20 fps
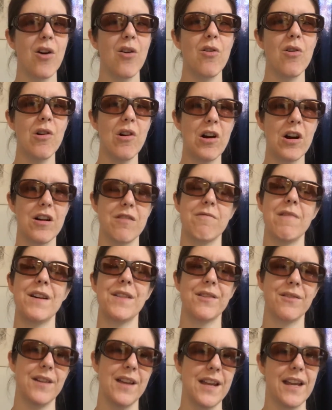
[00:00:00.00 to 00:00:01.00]
Or
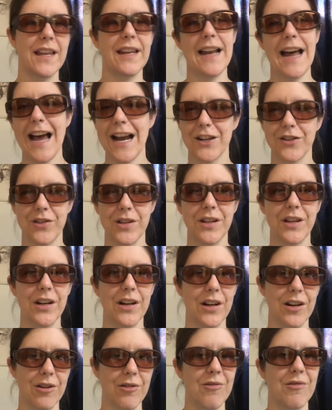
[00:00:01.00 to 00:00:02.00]
whether it can actually
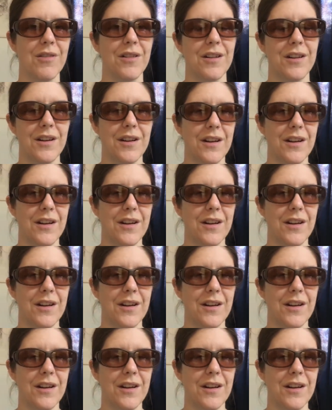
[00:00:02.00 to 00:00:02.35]
go,